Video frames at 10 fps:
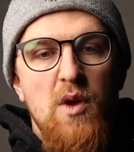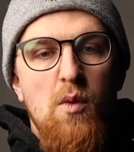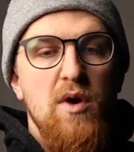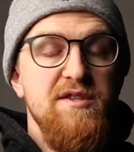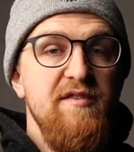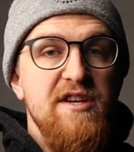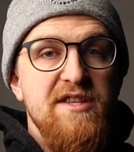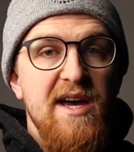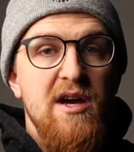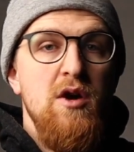Once you finish
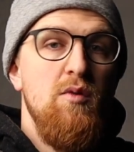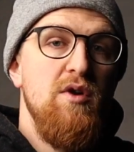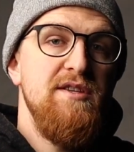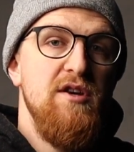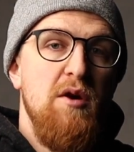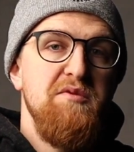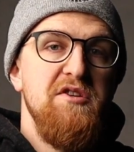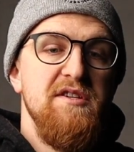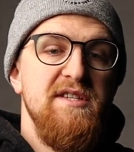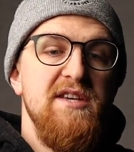that, we're into
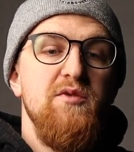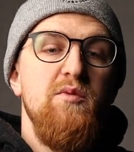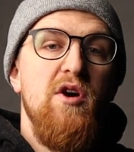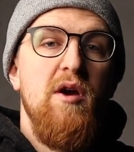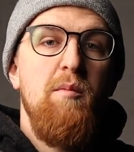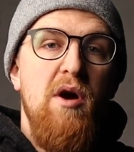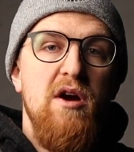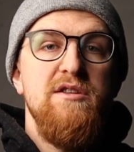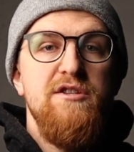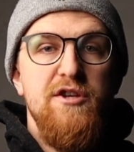optional accessory work
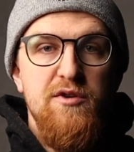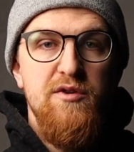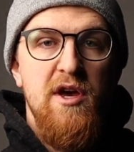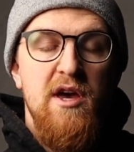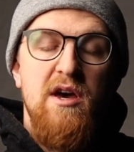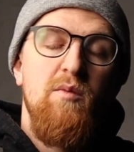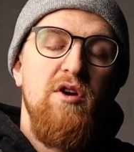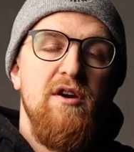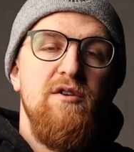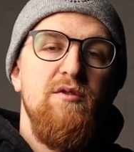part 2, and
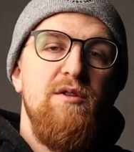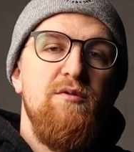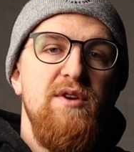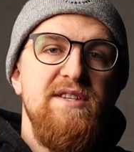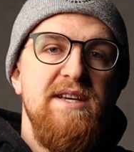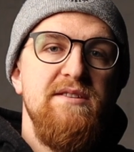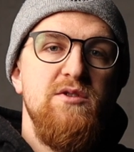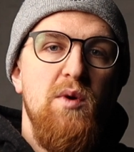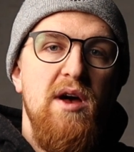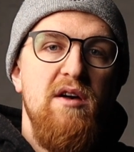we're gonna do 3 sets of
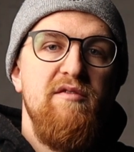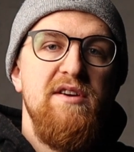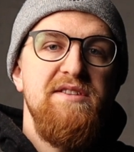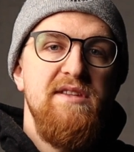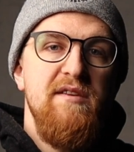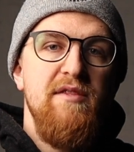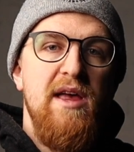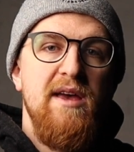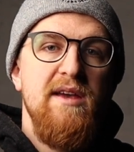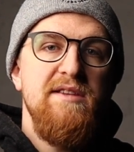12 stiff
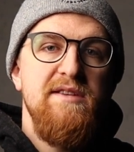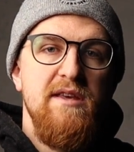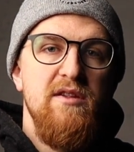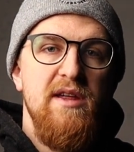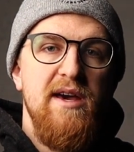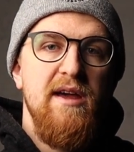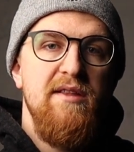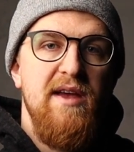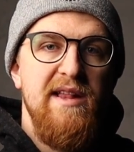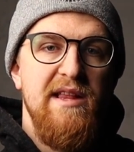leg, single leg
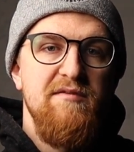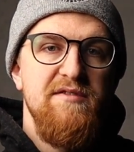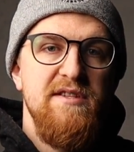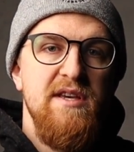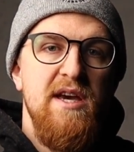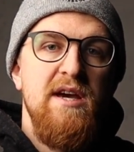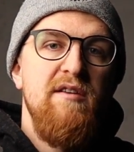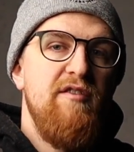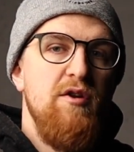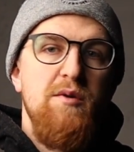deadlifts.
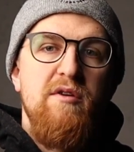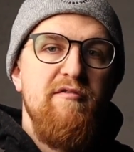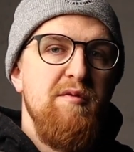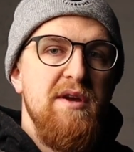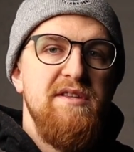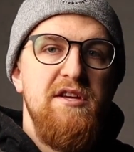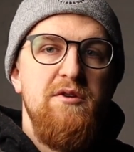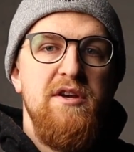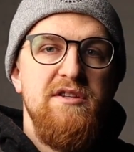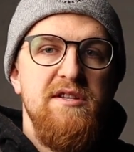Following on from a
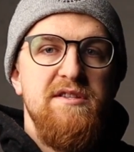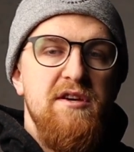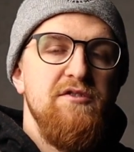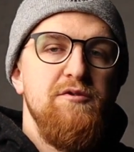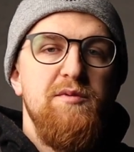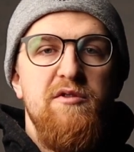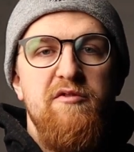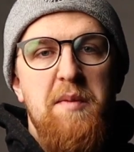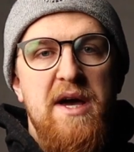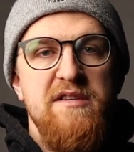continuation of the series we've been doing
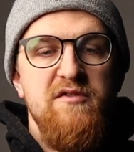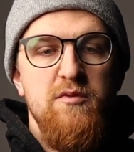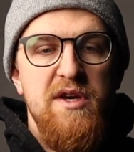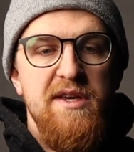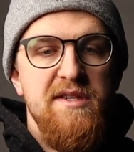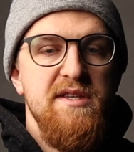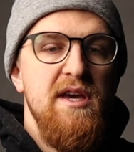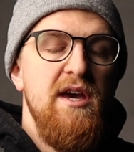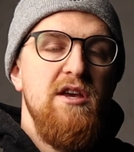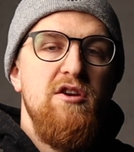over the past few weeks,
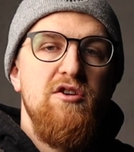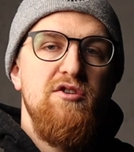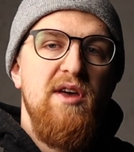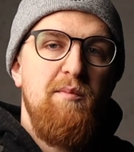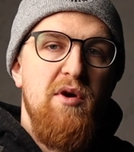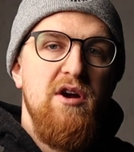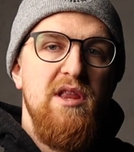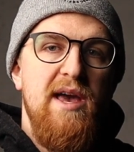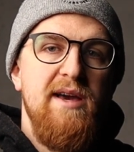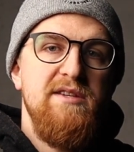you're gonna do that per
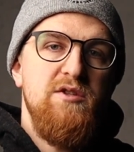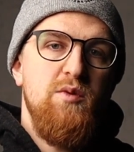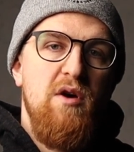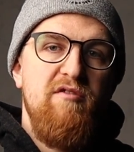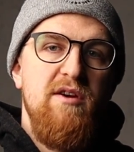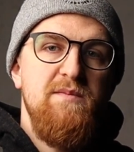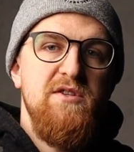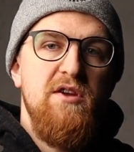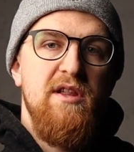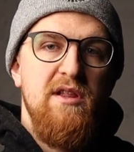leg, so 12
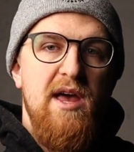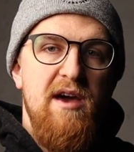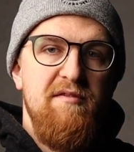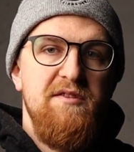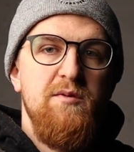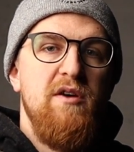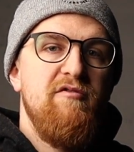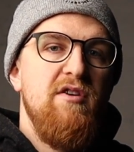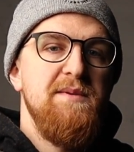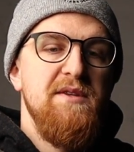reps on the left,
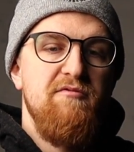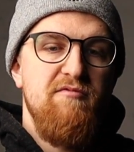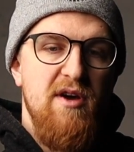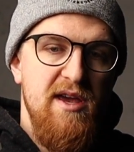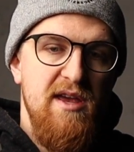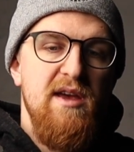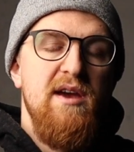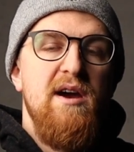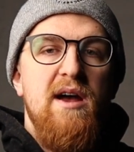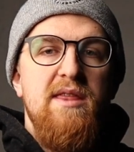12 reps on the right,
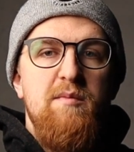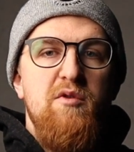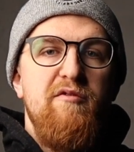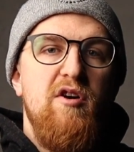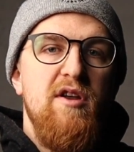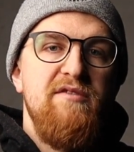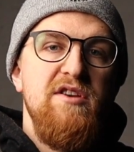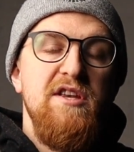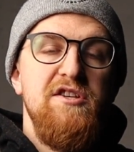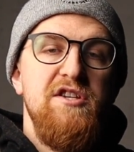and then move on. If
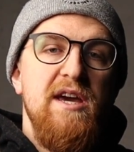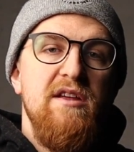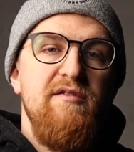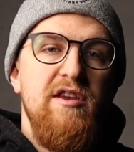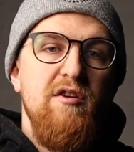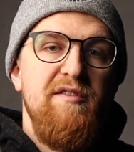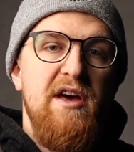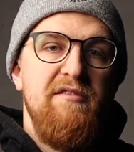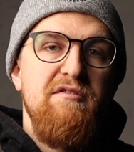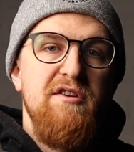you need to check out the video for
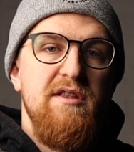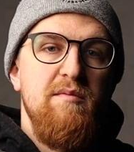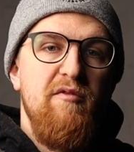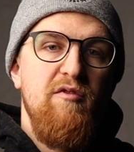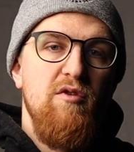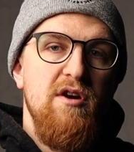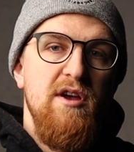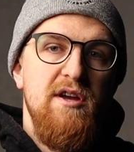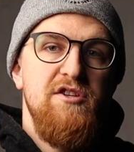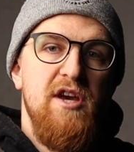that, if you've not done them before,
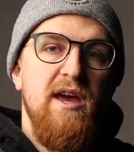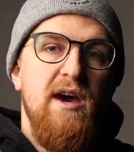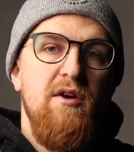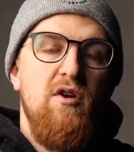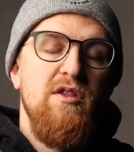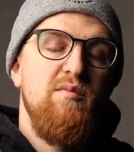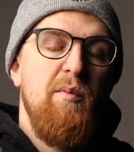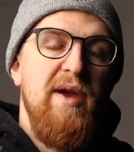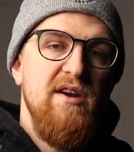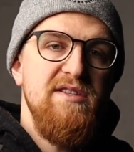check it out on the
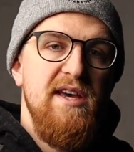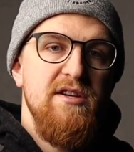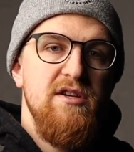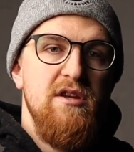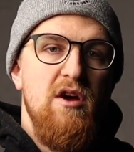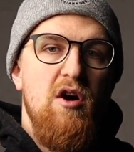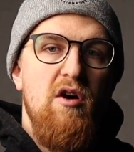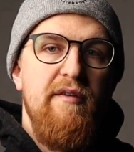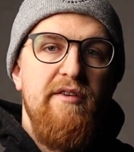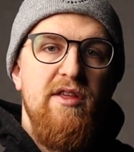prepare section
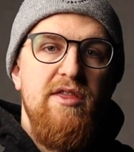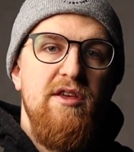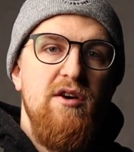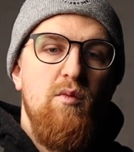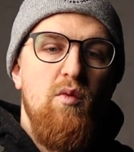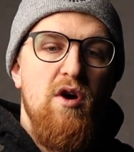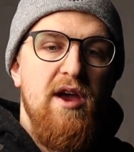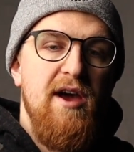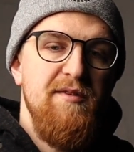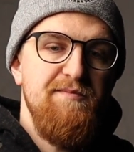of the
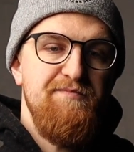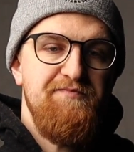workout.